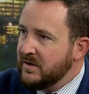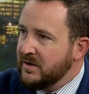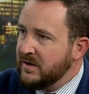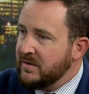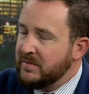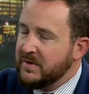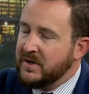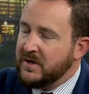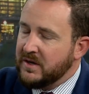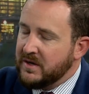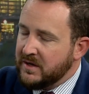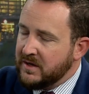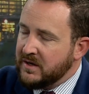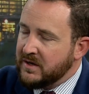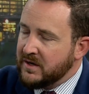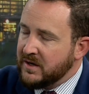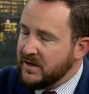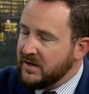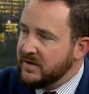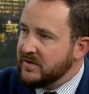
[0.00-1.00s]
And I mean,
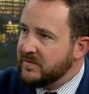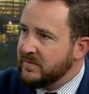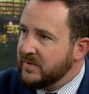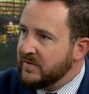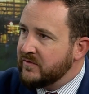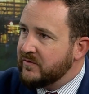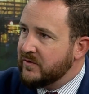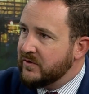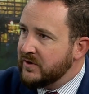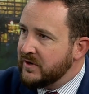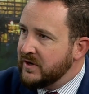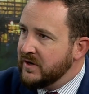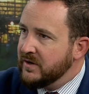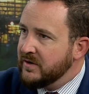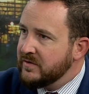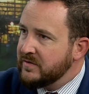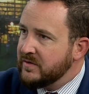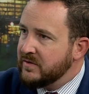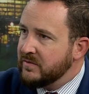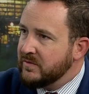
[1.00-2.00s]
again, it's been four
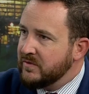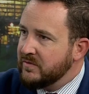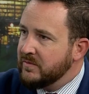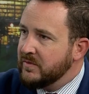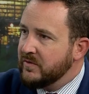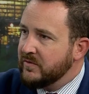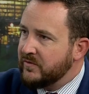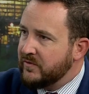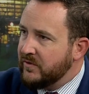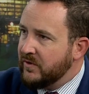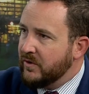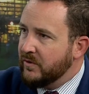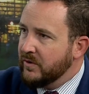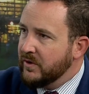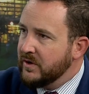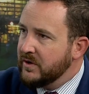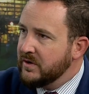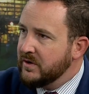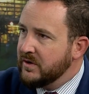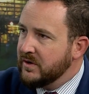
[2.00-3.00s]
years, and we've moved
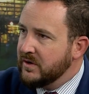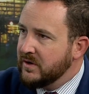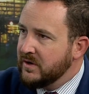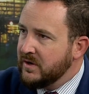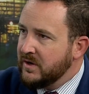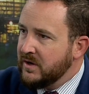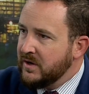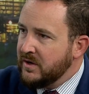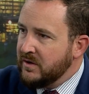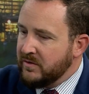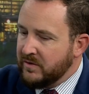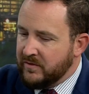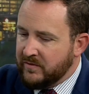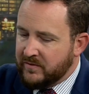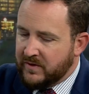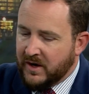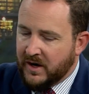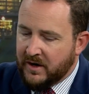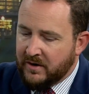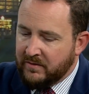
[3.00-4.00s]
forward, and
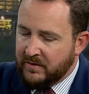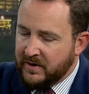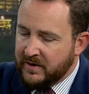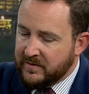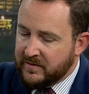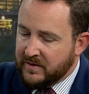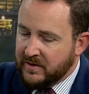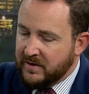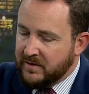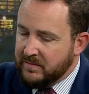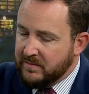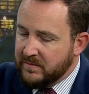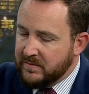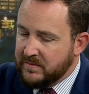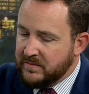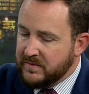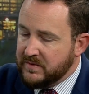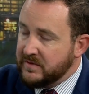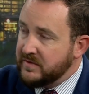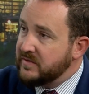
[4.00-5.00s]
we've gotten rid of some
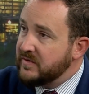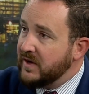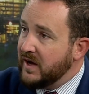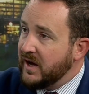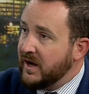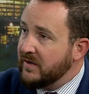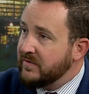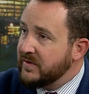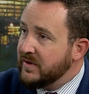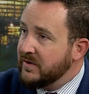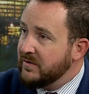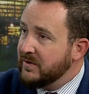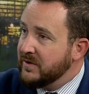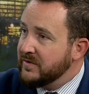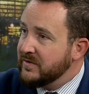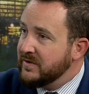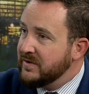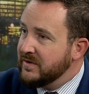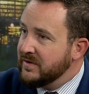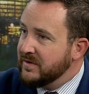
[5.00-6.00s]
staff that
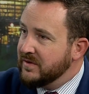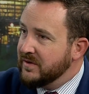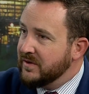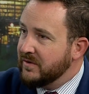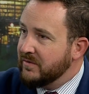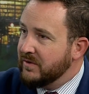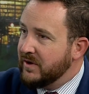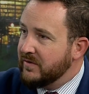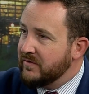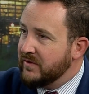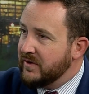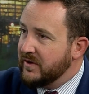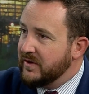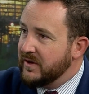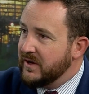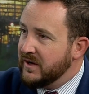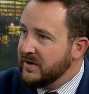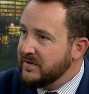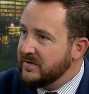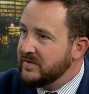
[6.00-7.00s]
wasn't a little rough around
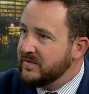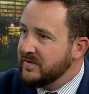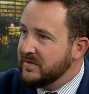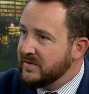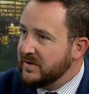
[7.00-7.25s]
the edges.